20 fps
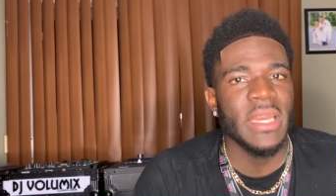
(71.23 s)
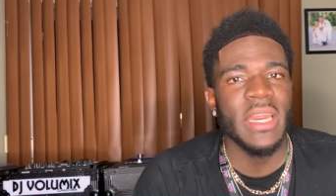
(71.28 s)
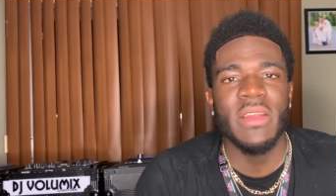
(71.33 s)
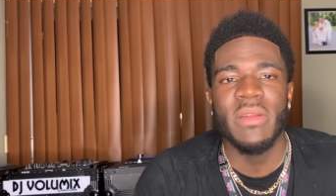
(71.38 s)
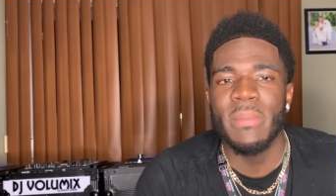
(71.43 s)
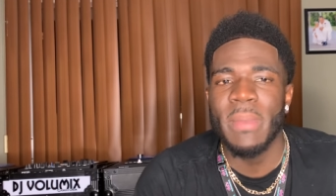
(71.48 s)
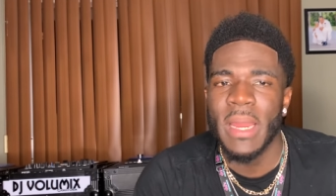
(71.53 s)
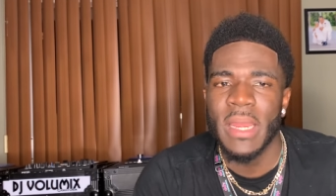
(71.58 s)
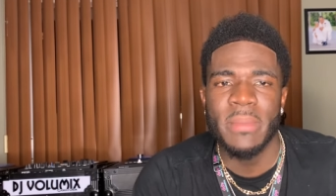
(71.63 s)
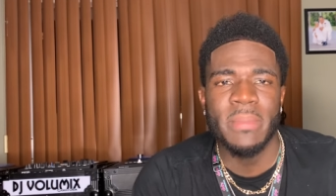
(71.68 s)

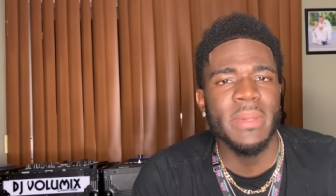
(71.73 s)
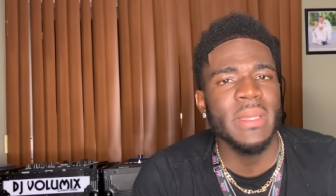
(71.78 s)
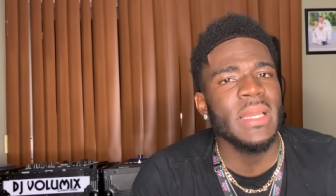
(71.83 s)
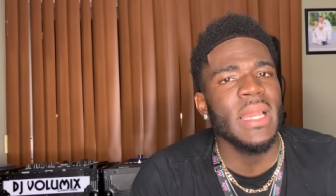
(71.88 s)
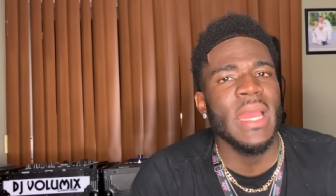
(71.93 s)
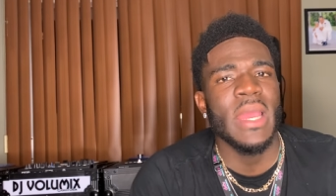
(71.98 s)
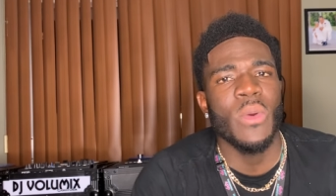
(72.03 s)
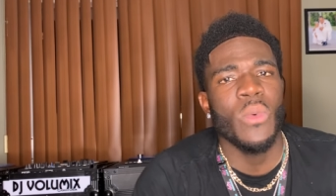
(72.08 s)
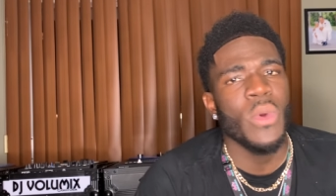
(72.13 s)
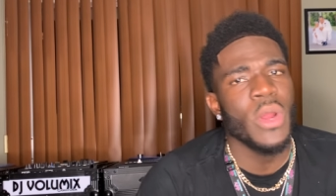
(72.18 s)
Everybody been
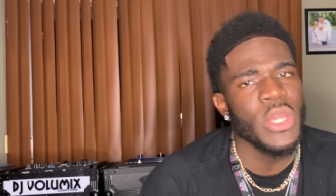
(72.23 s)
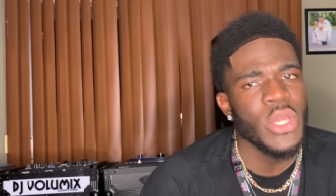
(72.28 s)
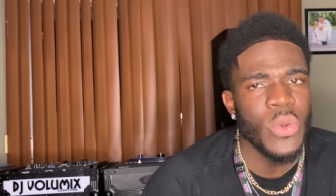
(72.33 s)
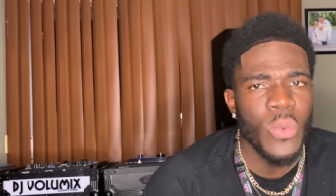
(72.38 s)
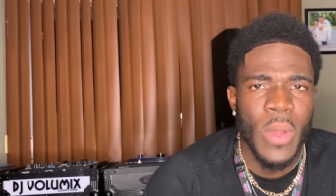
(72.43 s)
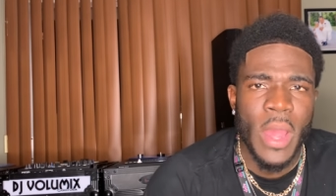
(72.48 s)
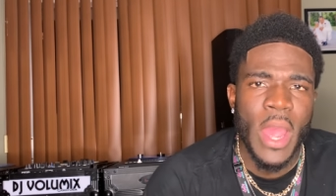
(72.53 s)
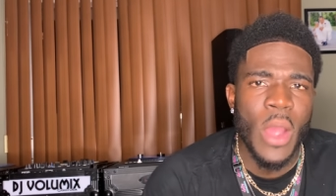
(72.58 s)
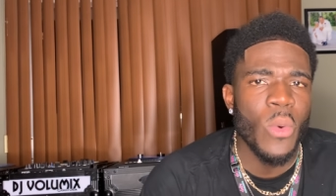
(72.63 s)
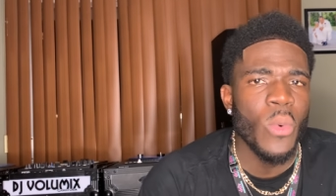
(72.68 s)
like, where
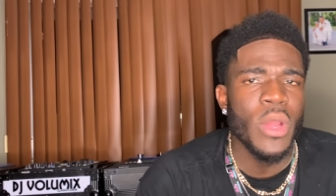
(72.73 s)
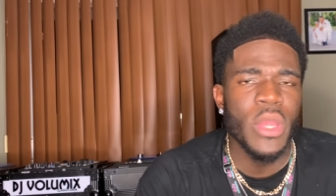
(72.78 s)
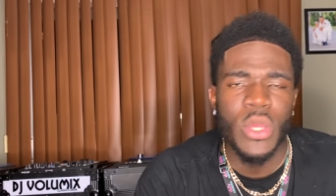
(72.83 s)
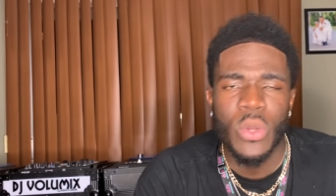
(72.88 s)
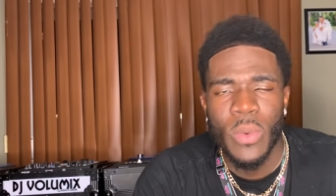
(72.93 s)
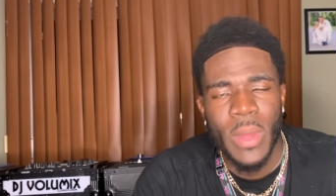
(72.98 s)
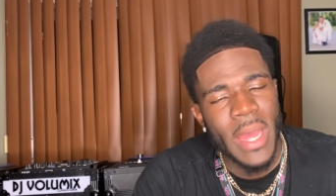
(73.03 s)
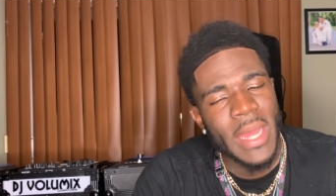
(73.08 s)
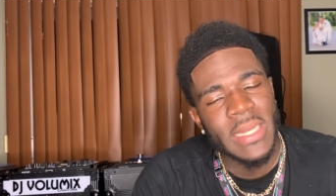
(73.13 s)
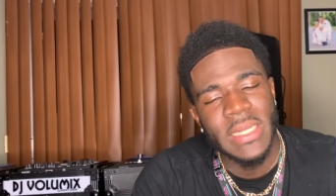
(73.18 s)
you
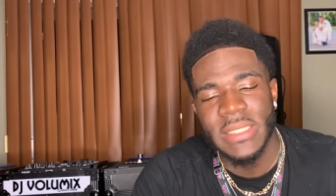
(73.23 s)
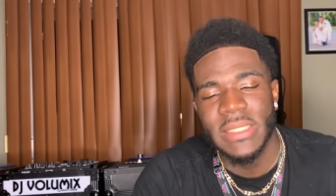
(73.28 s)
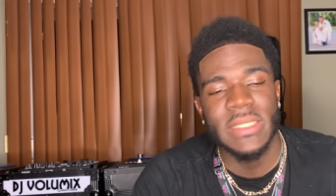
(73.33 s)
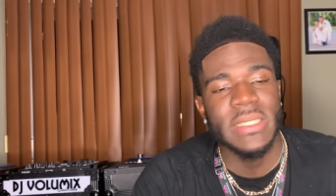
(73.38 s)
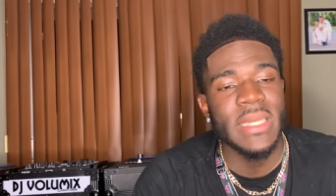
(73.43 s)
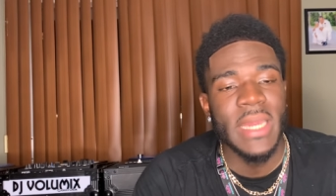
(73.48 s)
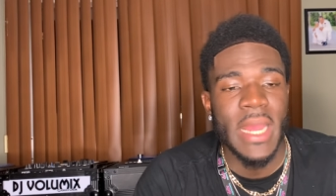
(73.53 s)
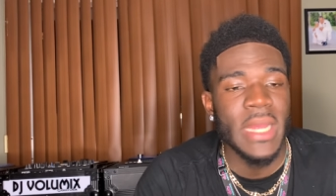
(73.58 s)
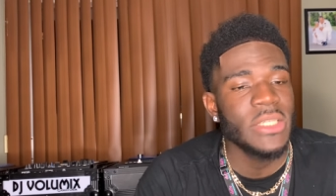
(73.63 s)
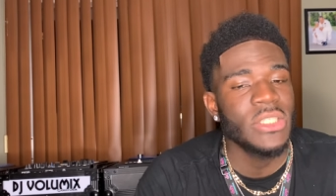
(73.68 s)
at, this and
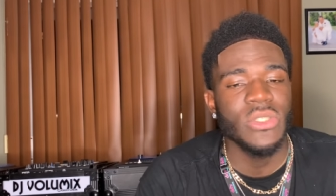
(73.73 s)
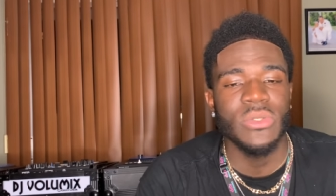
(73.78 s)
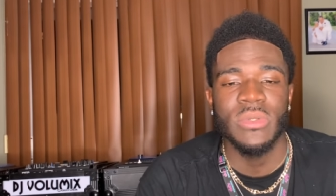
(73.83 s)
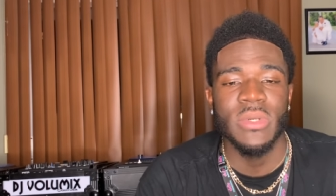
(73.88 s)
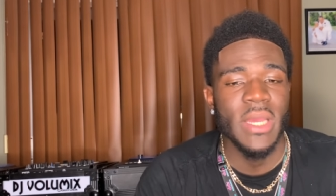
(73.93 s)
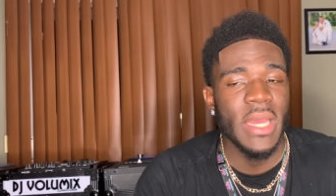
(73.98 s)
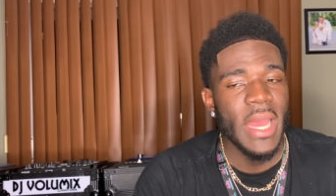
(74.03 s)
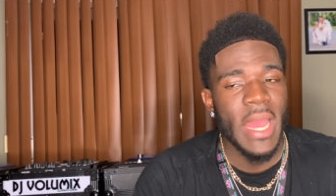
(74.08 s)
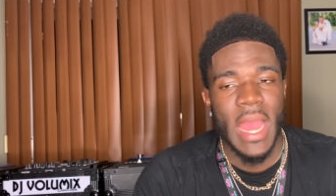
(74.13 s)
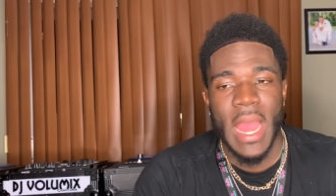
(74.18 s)
that. So
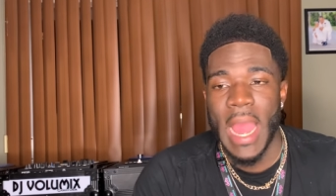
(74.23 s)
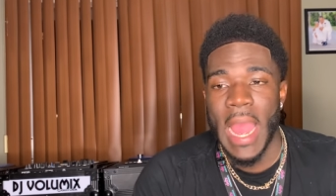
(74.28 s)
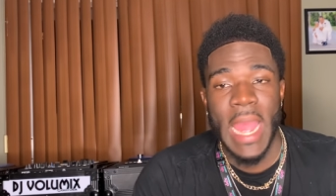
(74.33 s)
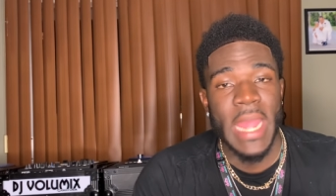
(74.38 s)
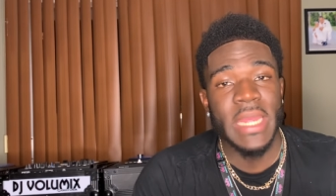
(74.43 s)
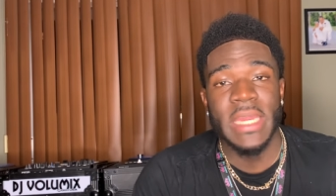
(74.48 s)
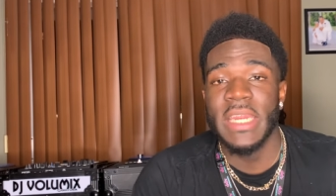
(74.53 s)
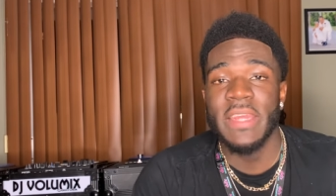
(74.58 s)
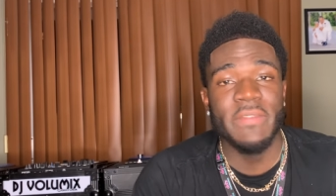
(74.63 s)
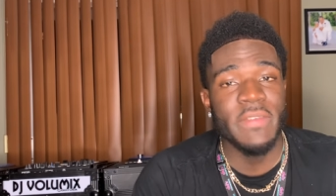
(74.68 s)
I
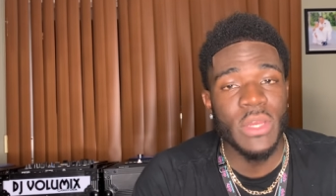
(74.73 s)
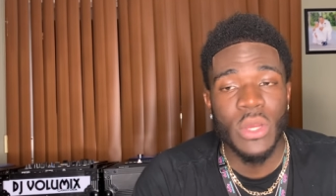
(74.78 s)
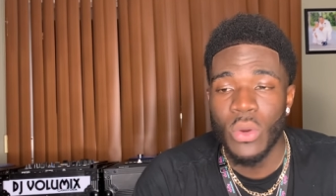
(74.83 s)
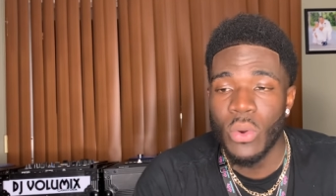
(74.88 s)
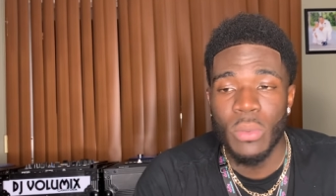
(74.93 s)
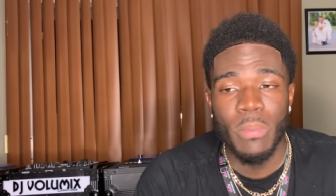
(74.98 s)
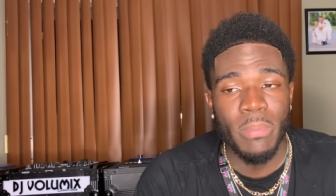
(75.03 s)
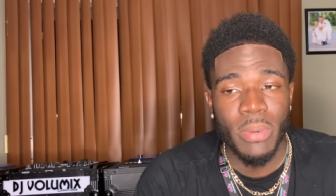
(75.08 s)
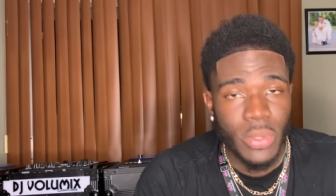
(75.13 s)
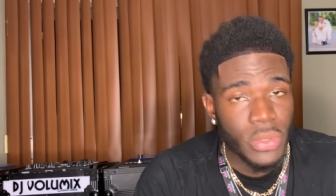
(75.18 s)
ain't even gonna
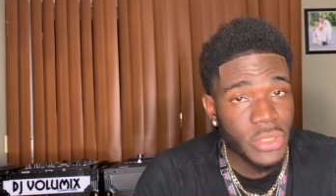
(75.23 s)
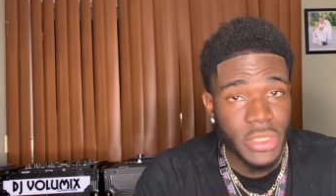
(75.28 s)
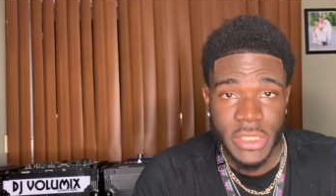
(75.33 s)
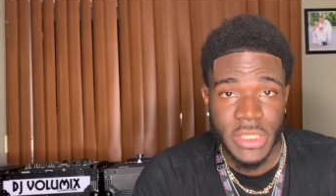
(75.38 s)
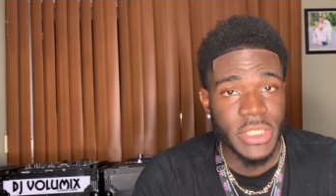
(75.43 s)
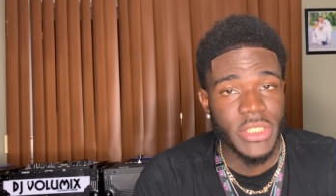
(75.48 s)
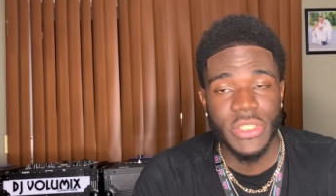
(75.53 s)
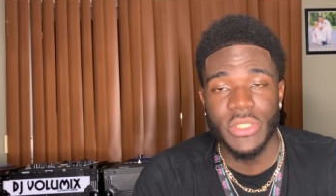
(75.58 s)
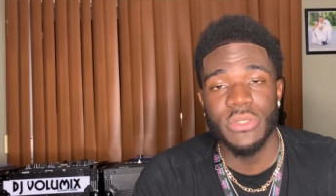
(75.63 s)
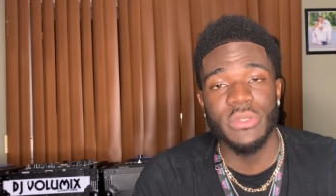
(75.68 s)

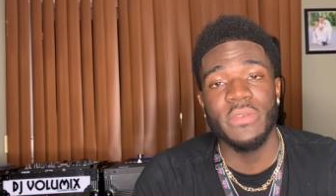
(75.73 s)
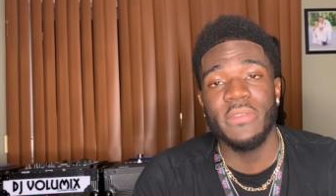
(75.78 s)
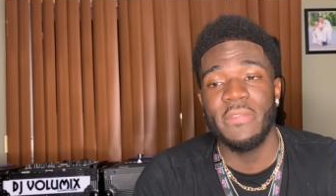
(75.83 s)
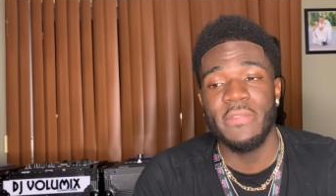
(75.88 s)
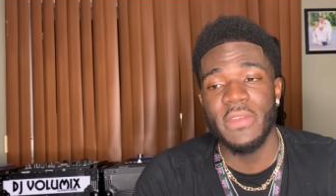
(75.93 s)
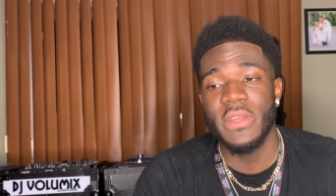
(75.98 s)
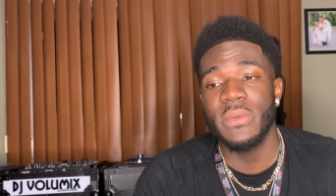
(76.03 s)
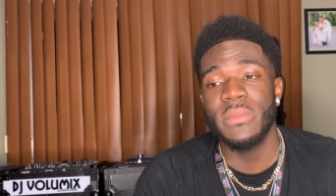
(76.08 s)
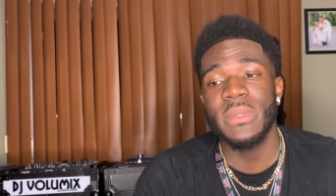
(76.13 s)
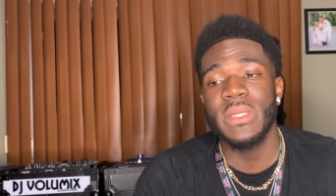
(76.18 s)
bullshit you, you
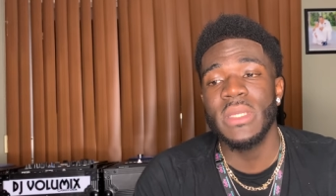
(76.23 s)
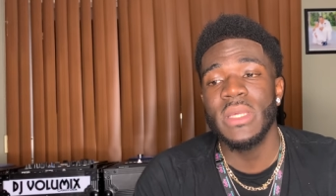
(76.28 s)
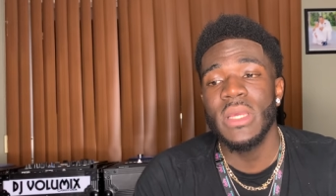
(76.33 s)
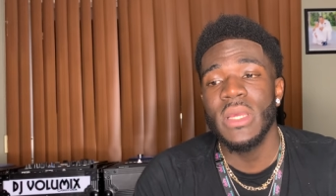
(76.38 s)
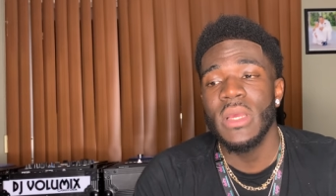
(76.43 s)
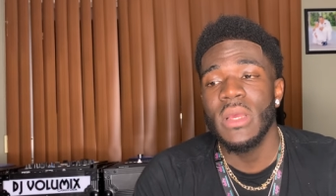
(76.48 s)
feel me?